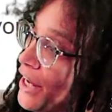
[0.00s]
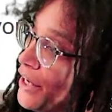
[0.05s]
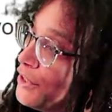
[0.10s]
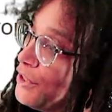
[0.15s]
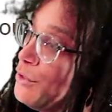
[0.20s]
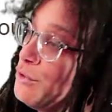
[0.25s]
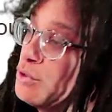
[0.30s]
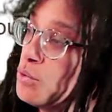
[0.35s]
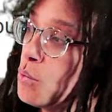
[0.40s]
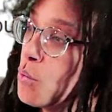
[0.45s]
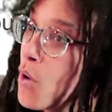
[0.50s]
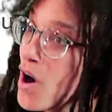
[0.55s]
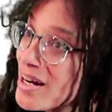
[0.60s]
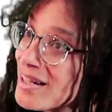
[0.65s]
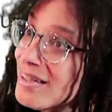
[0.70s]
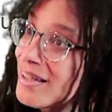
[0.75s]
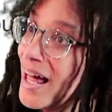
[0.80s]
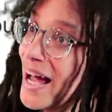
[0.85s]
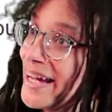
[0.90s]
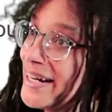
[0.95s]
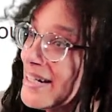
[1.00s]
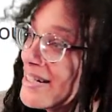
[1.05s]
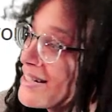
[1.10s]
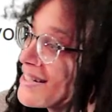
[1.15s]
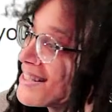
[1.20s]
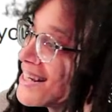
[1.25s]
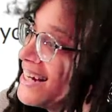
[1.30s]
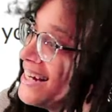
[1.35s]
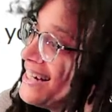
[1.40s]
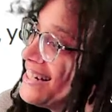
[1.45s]
Use
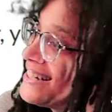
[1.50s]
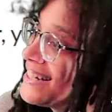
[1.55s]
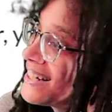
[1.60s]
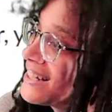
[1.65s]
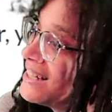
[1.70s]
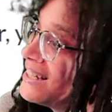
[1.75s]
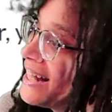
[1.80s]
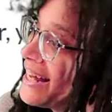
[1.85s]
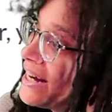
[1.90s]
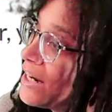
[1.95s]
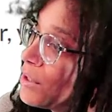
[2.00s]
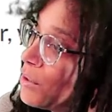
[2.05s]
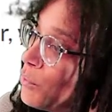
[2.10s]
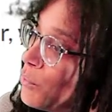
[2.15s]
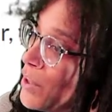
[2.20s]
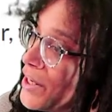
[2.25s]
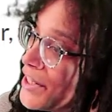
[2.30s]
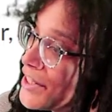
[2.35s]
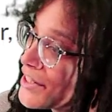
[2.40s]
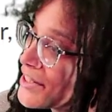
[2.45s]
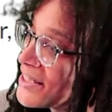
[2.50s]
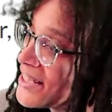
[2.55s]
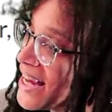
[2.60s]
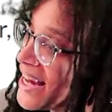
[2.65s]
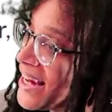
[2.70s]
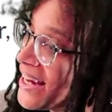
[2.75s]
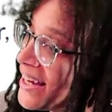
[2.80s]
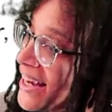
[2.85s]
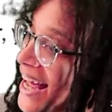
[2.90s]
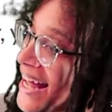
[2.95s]
one-liners, declare what you're saying,